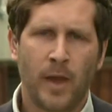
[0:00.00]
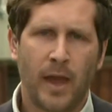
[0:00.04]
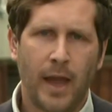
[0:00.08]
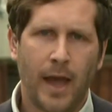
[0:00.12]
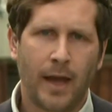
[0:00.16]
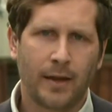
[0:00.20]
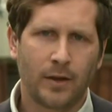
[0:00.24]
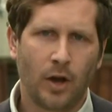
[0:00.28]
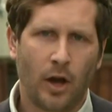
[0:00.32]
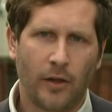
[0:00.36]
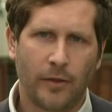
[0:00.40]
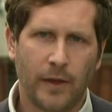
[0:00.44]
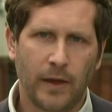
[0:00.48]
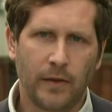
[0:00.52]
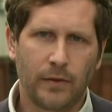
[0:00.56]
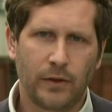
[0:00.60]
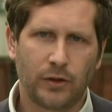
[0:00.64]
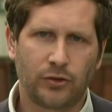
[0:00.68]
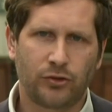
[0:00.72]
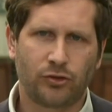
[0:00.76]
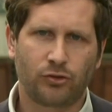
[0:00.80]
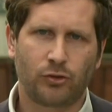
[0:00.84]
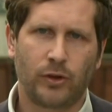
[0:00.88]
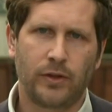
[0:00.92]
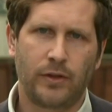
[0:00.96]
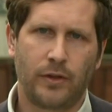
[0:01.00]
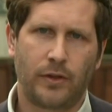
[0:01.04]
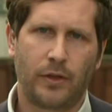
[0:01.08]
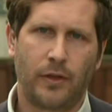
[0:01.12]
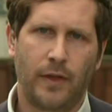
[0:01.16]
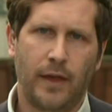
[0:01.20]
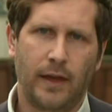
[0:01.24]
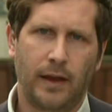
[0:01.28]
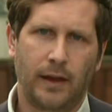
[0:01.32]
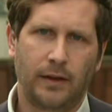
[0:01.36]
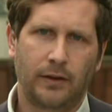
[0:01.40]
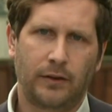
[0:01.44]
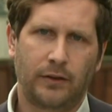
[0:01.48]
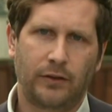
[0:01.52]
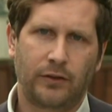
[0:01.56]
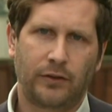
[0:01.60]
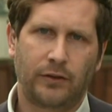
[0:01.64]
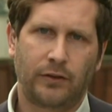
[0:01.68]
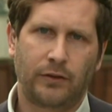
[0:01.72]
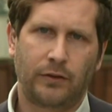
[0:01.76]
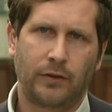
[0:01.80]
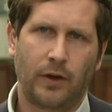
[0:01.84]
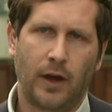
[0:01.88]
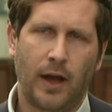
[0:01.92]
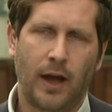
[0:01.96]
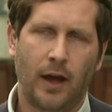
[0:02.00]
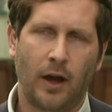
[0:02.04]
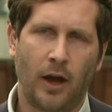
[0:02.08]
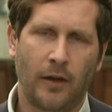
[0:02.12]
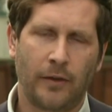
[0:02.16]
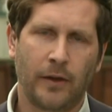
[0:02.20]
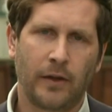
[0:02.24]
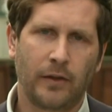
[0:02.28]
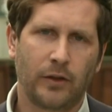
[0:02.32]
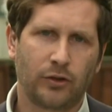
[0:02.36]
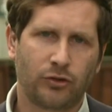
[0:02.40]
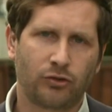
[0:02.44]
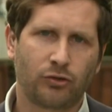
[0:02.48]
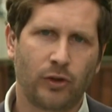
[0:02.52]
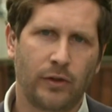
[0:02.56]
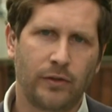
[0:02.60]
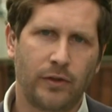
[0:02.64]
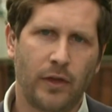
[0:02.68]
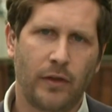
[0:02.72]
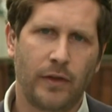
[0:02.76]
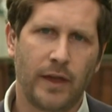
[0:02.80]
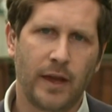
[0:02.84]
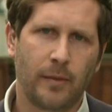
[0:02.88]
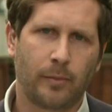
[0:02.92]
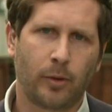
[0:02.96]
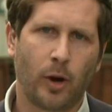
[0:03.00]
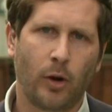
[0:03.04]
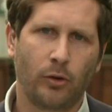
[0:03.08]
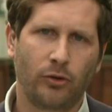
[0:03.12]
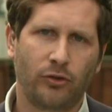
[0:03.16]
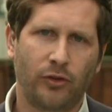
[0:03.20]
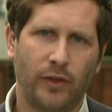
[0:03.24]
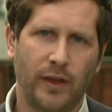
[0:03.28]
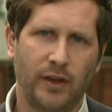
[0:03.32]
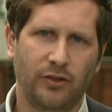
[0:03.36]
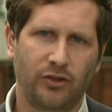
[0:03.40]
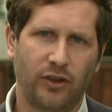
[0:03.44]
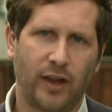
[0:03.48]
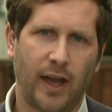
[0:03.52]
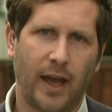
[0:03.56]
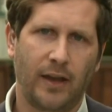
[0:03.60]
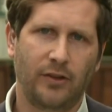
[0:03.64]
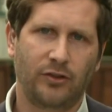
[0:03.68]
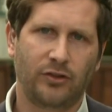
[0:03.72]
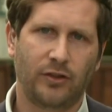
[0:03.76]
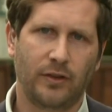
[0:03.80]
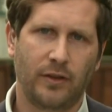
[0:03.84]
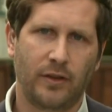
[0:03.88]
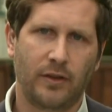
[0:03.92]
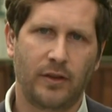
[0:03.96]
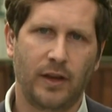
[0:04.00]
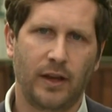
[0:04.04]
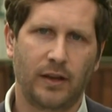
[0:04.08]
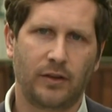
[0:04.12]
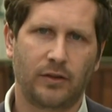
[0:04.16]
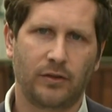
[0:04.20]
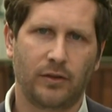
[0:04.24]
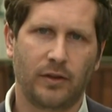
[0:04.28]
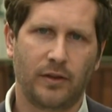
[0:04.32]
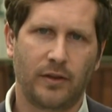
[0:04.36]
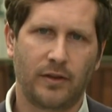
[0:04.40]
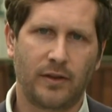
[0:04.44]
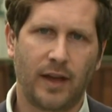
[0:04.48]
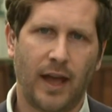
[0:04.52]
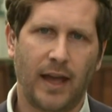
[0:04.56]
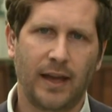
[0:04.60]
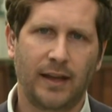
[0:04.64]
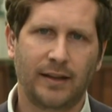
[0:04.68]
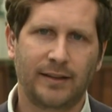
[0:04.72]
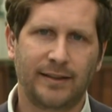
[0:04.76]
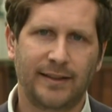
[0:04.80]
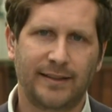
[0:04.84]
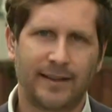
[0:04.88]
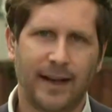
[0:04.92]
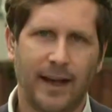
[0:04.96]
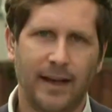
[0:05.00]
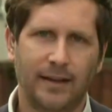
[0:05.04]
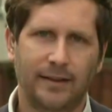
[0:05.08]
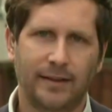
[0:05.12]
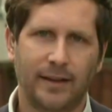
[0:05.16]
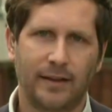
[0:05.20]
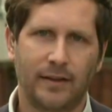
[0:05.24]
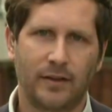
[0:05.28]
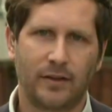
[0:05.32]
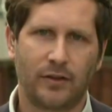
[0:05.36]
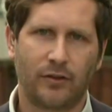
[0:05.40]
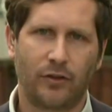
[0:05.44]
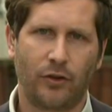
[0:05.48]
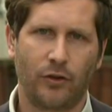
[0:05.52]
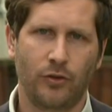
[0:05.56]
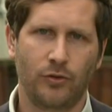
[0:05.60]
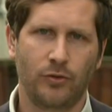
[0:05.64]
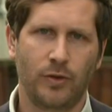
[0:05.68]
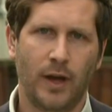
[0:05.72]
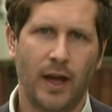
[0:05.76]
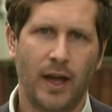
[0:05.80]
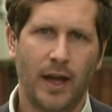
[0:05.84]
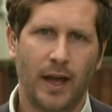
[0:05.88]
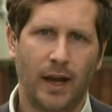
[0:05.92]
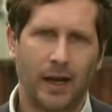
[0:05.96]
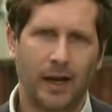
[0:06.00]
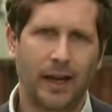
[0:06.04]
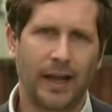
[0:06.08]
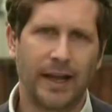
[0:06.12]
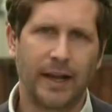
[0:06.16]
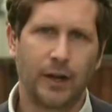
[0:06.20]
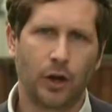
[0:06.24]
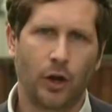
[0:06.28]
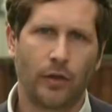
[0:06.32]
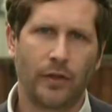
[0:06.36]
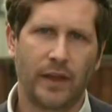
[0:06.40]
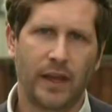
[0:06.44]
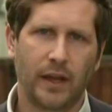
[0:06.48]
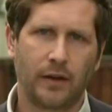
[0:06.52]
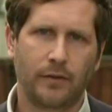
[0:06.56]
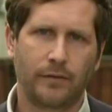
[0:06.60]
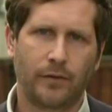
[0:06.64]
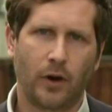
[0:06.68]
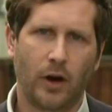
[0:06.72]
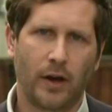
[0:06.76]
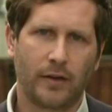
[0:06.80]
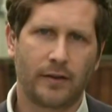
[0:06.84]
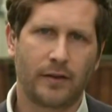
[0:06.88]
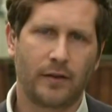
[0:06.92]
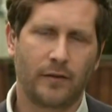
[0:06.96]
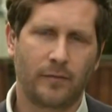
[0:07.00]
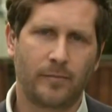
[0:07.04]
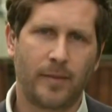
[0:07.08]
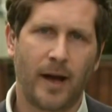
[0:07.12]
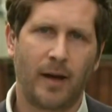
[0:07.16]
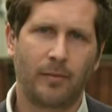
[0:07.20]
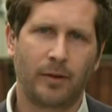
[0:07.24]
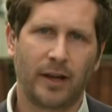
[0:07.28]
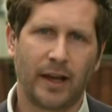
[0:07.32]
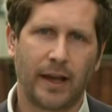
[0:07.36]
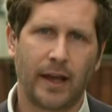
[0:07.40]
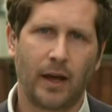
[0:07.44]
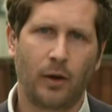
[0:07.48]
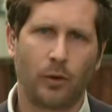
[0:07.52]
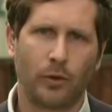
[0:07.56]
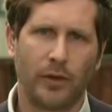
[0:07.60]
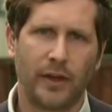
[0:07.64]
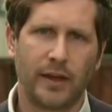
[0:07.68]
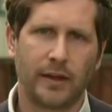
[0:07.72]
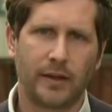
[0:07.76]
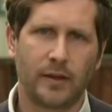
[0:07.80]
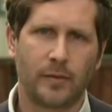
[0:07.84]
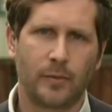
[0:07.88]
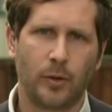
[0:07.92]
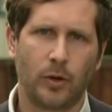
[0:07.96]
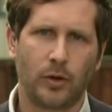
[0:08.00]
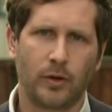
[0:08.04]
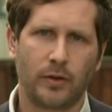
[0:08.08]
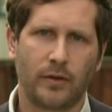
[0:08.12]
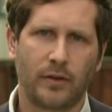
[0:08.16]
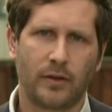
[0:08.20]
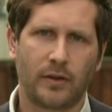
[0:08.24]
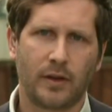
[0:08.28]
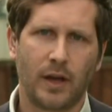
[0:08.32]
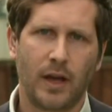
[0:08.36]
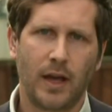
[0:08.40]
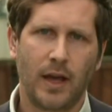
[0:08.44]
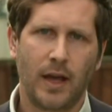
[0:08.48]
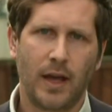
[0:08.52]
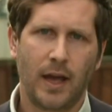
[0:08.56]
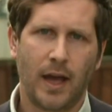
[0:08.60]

I think the strength that uh, I think the strength of the approach the education sector has taken to date is to lean on the advice of public health experts.